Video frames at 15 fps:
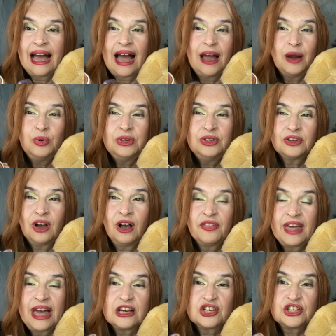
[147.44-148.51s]
I wouldn't call
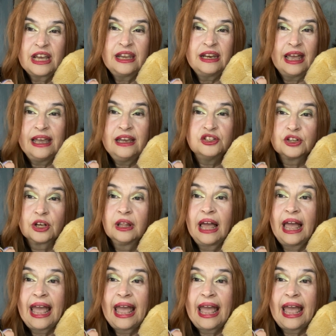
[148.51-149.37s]
that shade Angel,